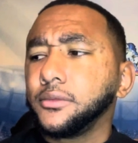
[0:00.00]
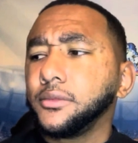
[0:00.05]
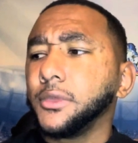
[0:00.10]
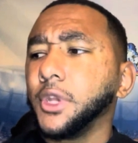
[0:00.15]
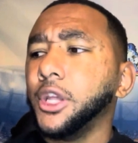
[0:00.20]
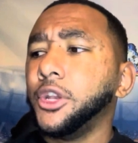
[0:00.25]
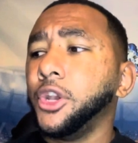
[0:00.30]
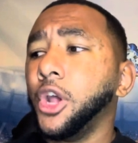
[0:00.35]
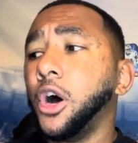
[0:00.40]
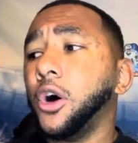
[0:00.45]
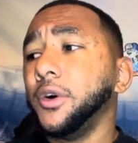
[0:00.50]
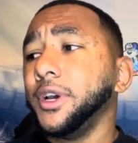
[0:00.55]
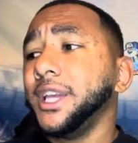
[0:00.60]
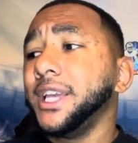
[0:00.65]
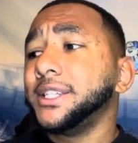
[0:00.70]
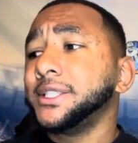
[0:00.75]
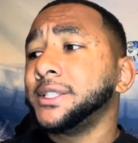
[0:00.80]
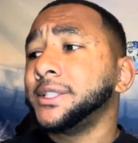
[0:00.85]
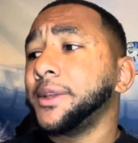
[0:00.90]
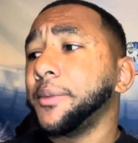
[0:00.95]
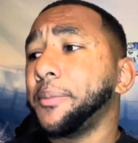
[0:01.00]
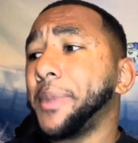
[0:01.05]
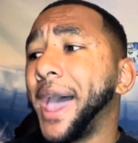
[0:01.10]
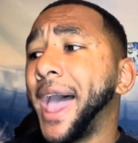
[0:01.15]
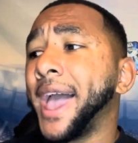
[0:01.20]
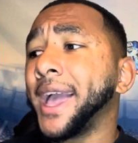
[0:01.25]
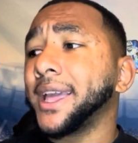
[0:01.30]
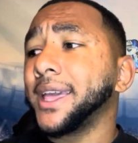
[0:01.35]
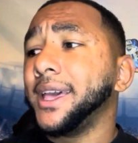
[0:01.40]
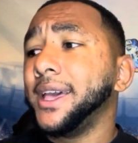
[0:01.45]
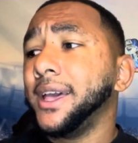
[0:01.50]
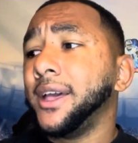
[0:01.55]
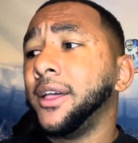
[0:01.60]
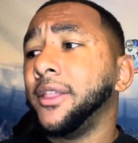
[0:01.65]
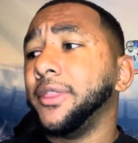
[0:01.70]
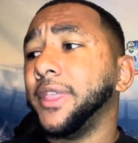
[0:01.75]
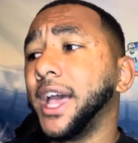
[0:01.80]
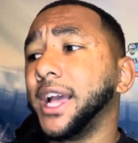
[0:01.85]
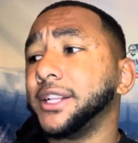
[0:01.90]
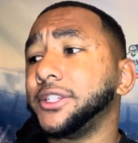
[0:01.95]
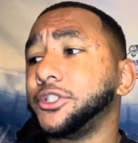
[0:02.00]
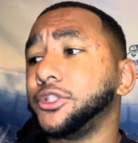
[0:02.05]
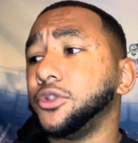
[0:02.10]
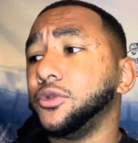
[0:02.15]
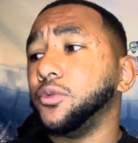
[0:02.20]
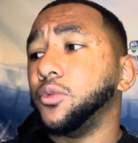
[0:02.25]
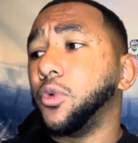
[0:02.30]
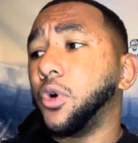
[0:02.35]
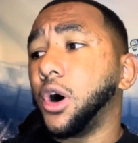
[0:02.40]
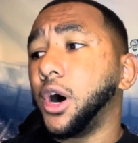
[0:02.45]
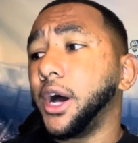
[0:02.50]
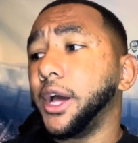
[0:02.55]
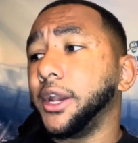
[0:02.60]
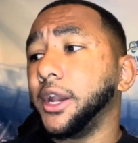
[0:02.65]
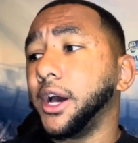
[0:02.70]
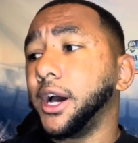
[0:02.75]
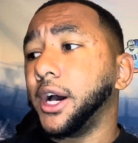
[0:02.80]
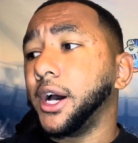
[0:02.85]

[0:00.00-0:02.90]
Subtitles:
No, he isn't the back that you want.